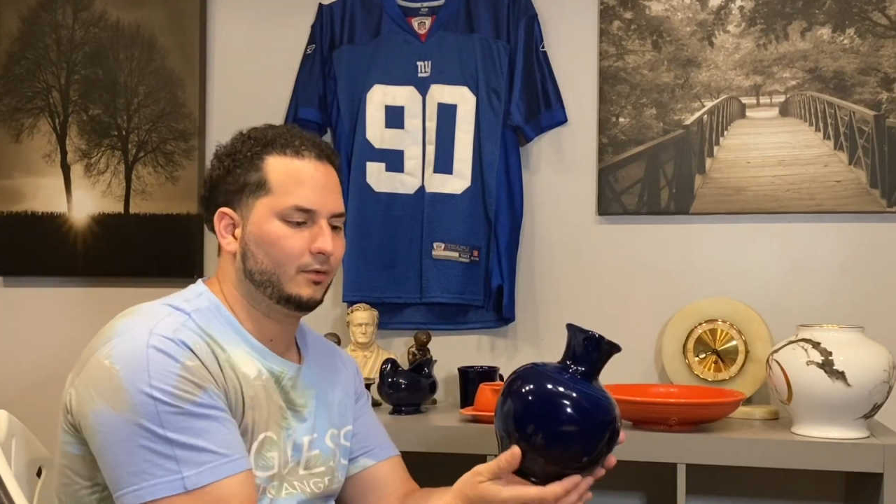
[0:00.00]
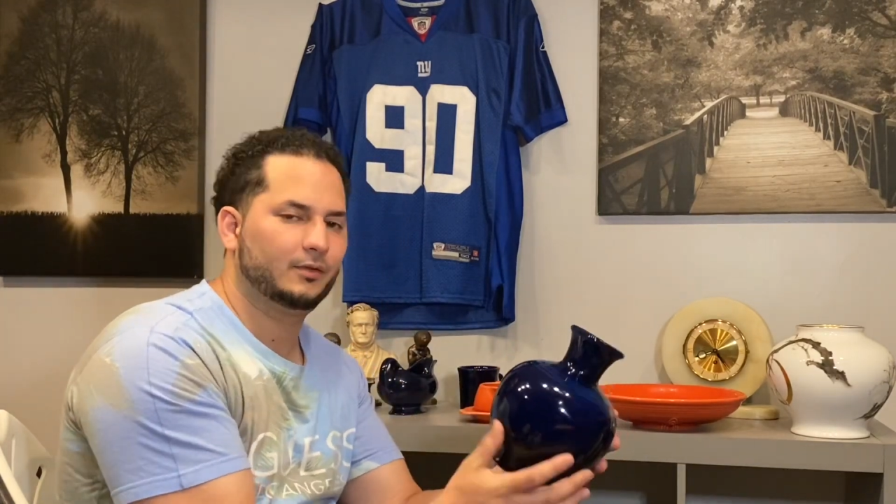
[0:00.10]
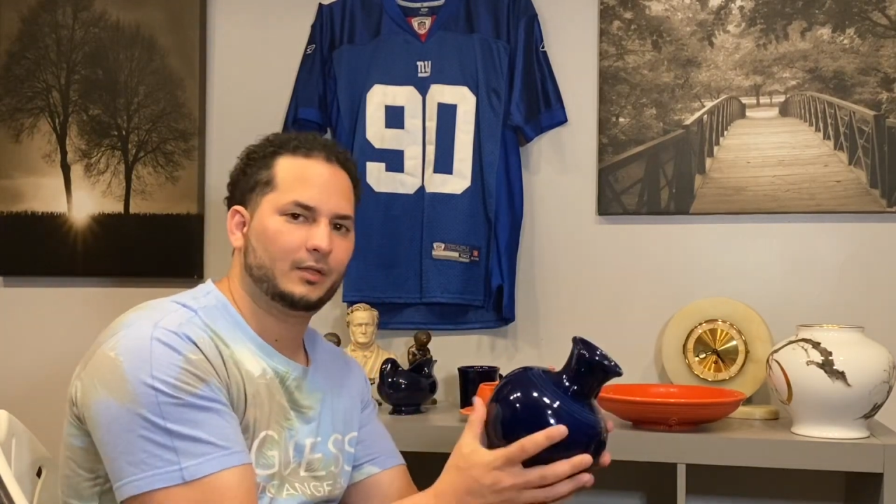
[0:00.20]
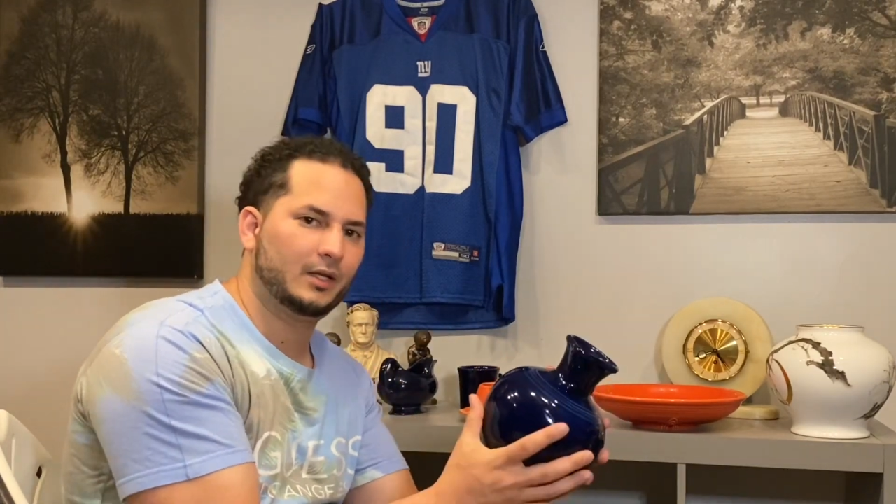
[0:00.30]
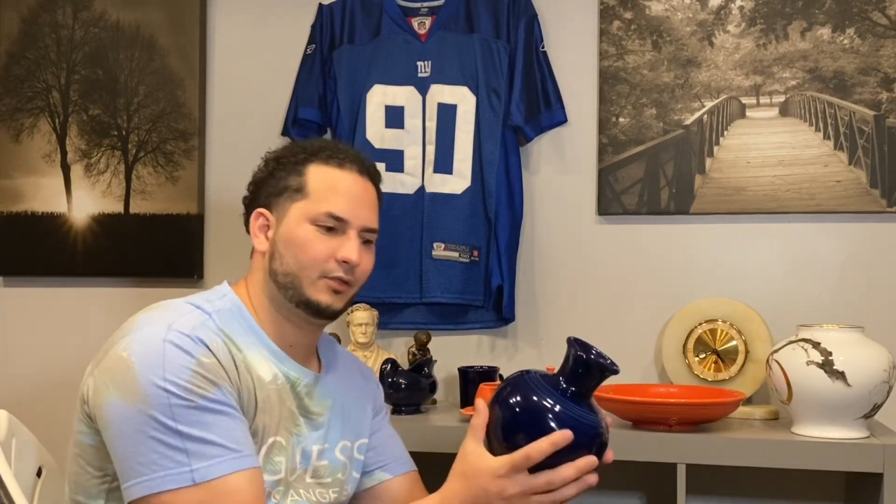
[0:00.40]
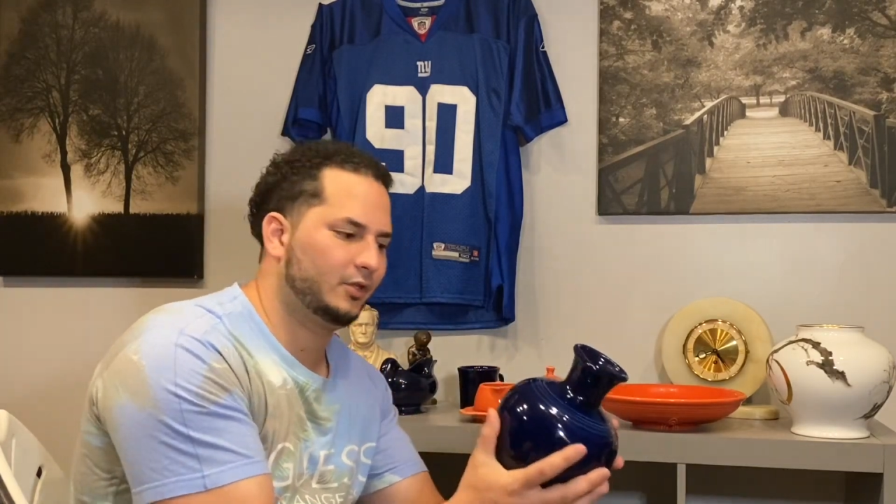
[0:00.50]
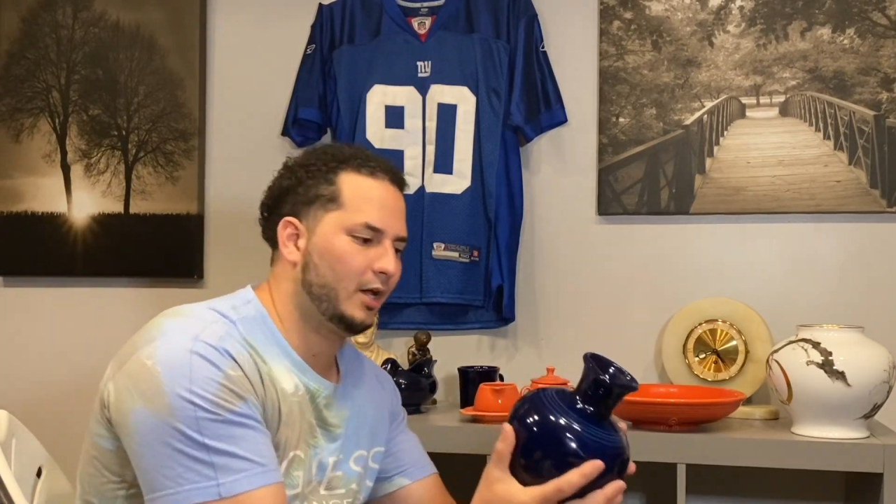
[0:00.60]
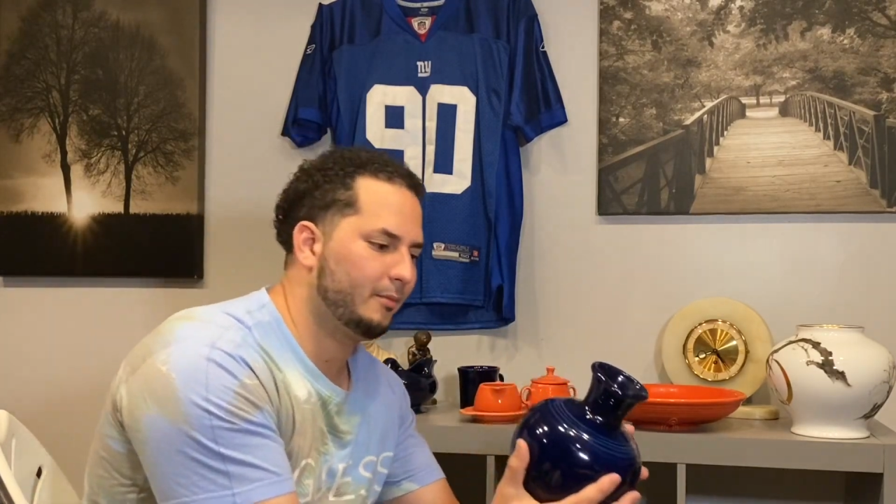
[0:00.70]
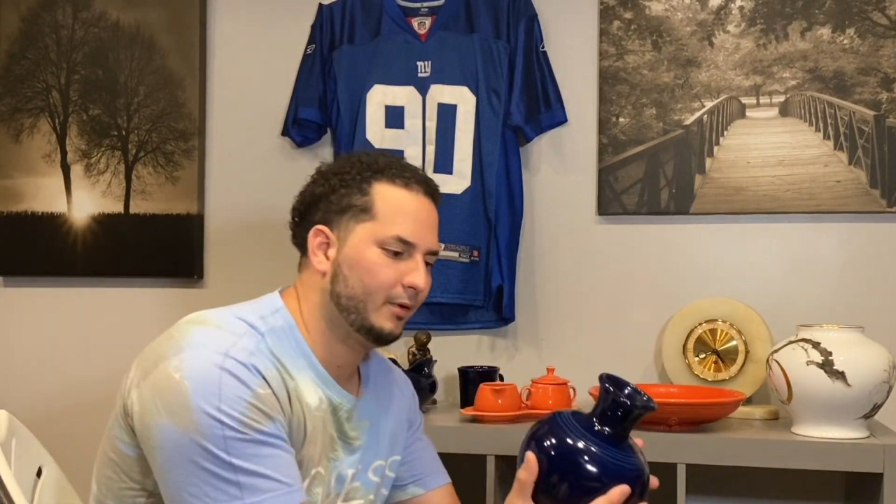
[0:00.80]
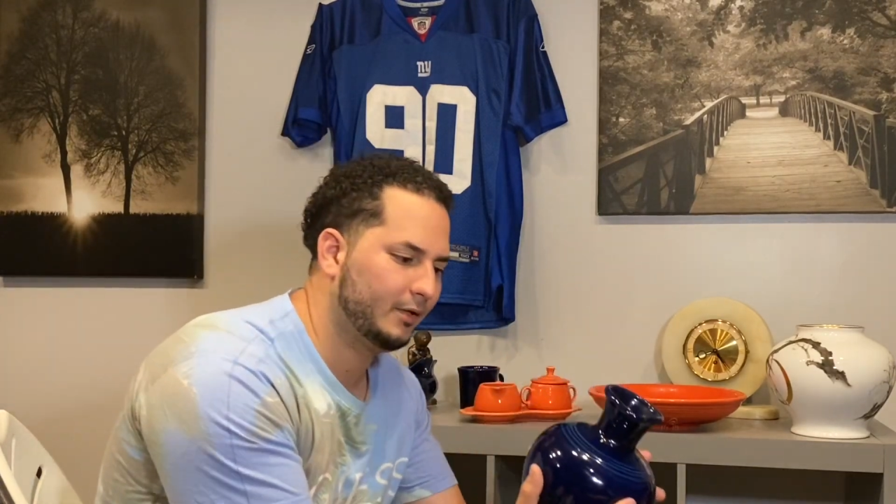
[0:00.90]
nice
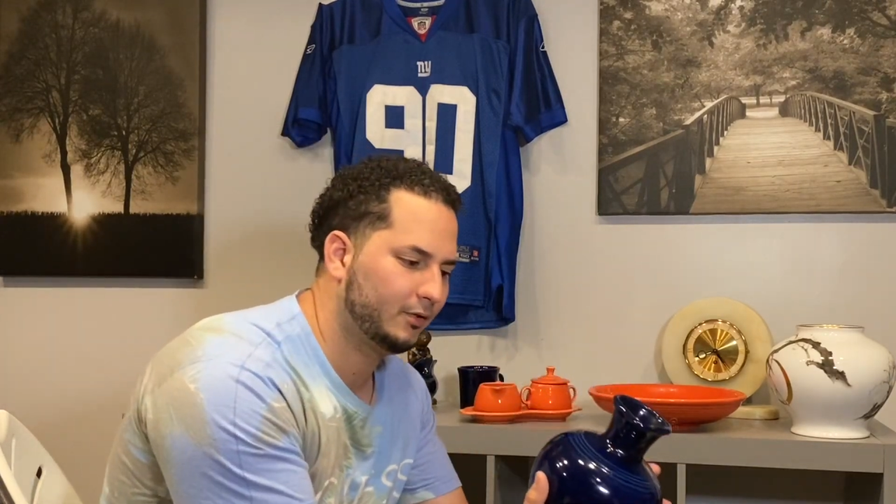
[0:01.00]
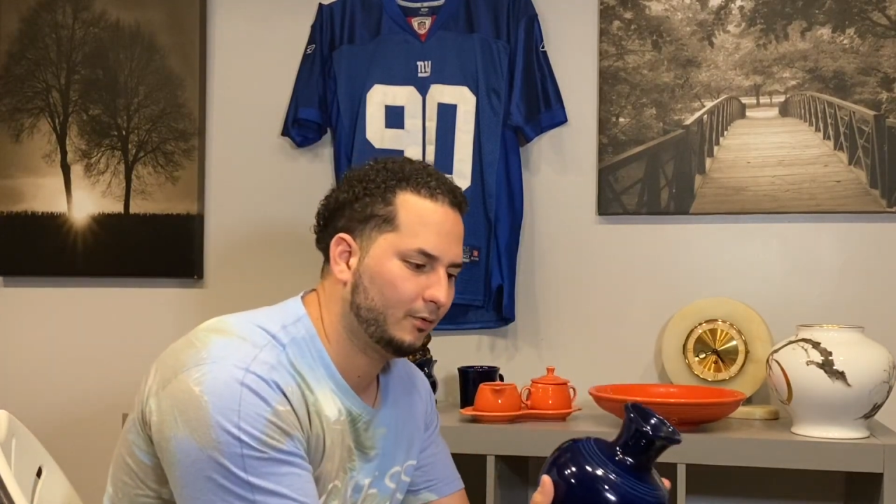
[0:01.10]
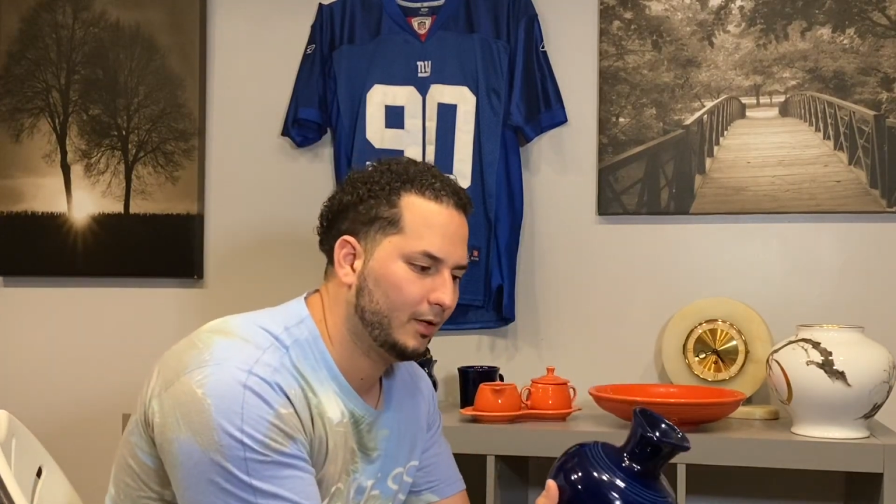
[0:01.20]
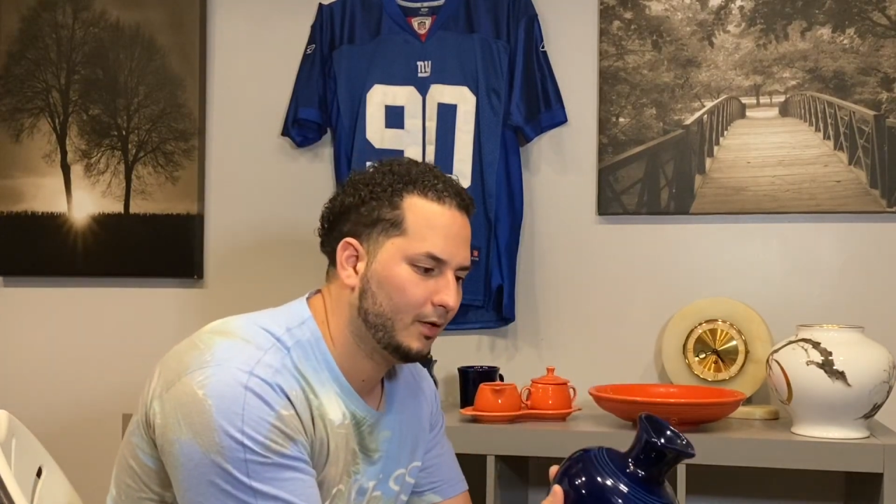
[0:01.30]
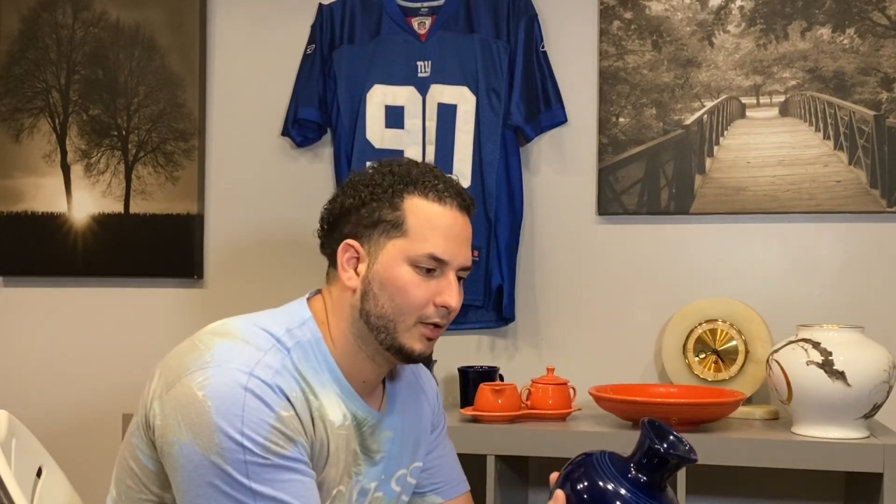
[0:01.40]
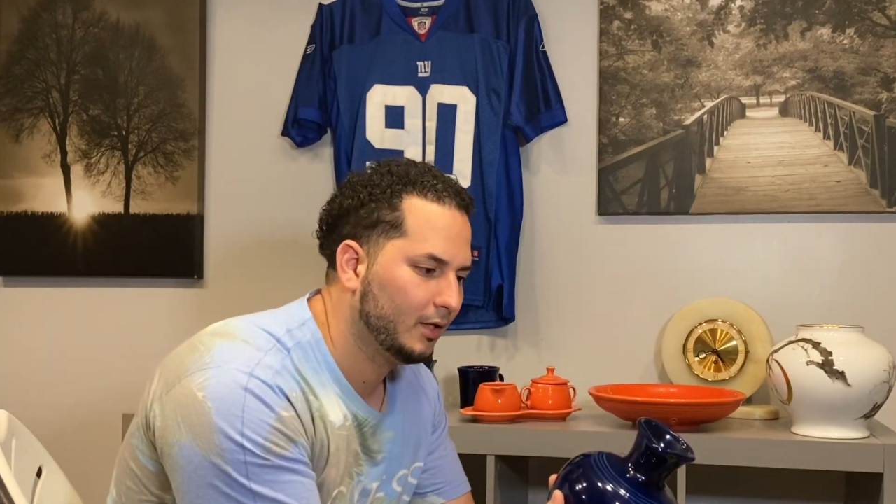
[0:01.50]
shape onto it.